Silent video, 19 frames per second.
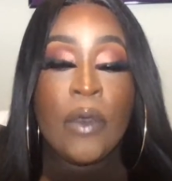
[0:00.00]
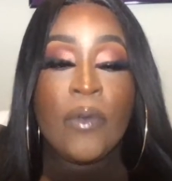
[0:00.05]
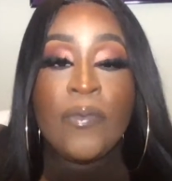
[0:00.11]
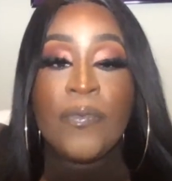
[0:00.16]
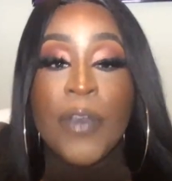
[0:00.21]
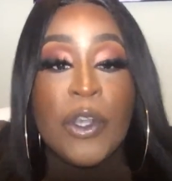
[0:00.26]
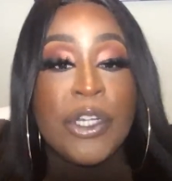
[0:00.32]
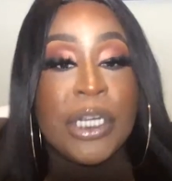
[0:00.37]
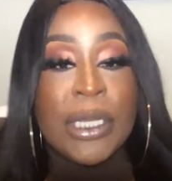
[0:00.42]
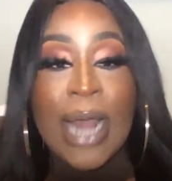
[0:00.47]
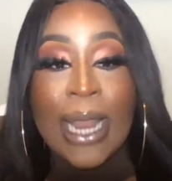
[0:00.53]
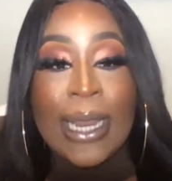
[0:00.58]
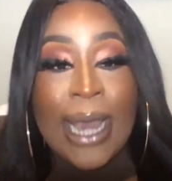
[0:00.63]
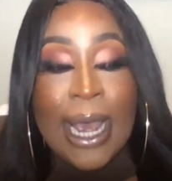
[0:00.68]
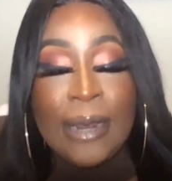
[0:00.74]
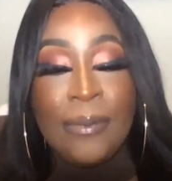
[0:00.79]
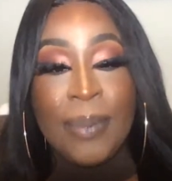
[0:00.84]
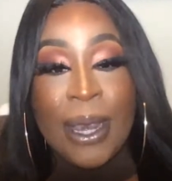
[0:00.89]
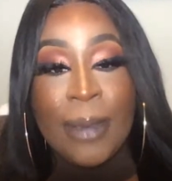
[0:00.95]
Future not
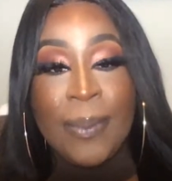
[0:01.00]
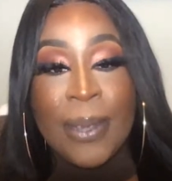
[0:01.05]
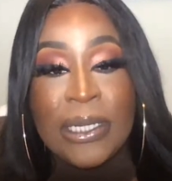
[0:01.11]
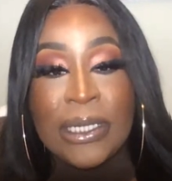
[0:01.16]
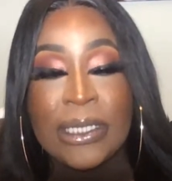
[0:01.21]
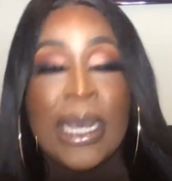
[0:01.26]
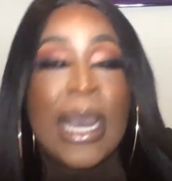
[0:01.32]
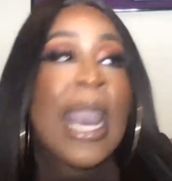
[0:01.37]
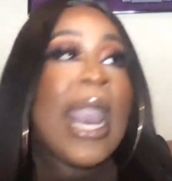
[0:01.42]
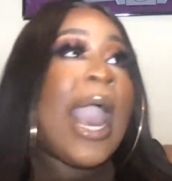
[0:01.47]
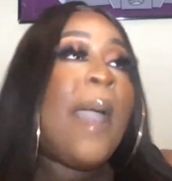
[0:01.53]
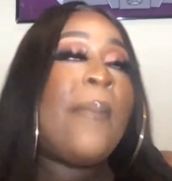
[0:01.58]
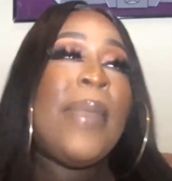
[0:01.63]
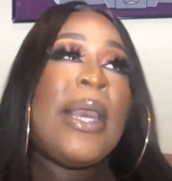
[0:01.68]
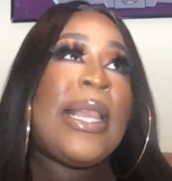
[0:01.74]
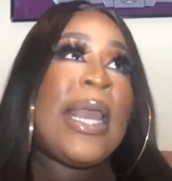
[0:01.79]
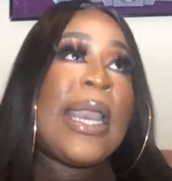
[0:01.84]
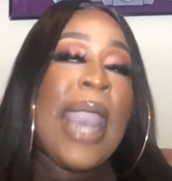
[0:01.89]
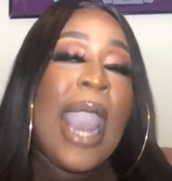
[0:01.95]
letting big bitches. I
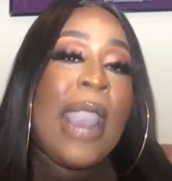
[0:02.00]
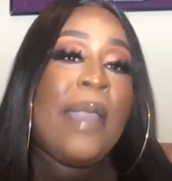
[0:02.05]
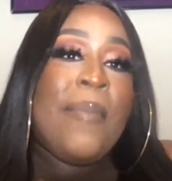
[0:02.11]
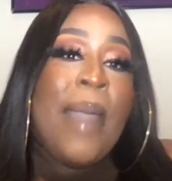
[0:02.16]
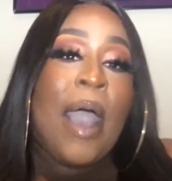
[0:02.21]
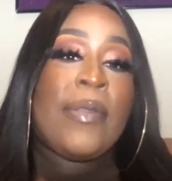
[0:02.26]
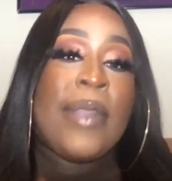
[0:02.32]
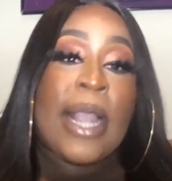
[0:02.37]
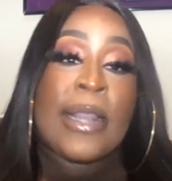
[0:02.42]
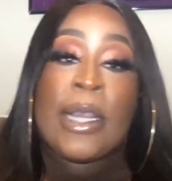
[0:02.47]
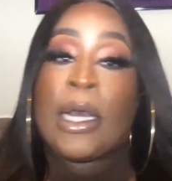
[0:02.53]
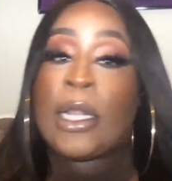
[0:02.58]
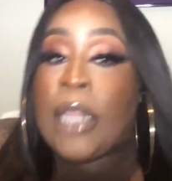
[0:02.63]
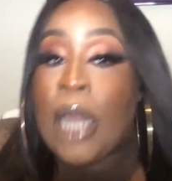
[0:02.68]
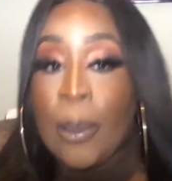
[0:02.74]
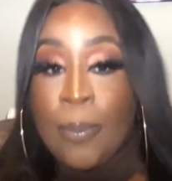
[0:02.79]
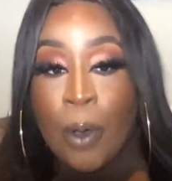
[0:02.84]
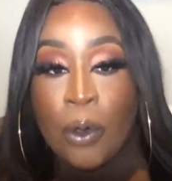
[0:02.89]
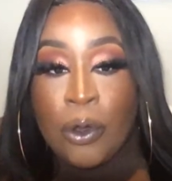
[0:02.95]
mean, it came out that the
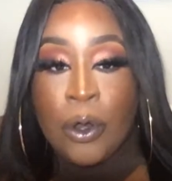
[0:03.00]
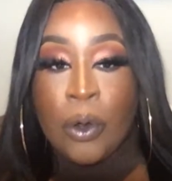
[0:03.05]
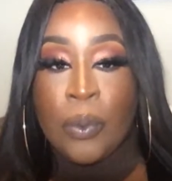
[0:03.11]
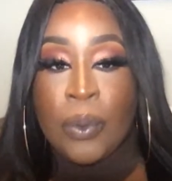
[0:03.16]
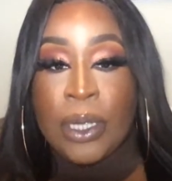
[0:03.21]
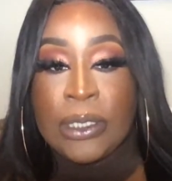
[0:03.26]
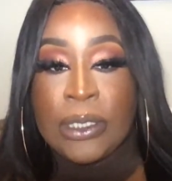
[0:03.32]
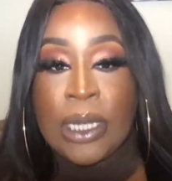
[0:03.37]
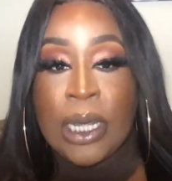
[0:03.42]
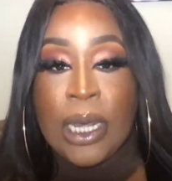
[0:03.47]
club owner was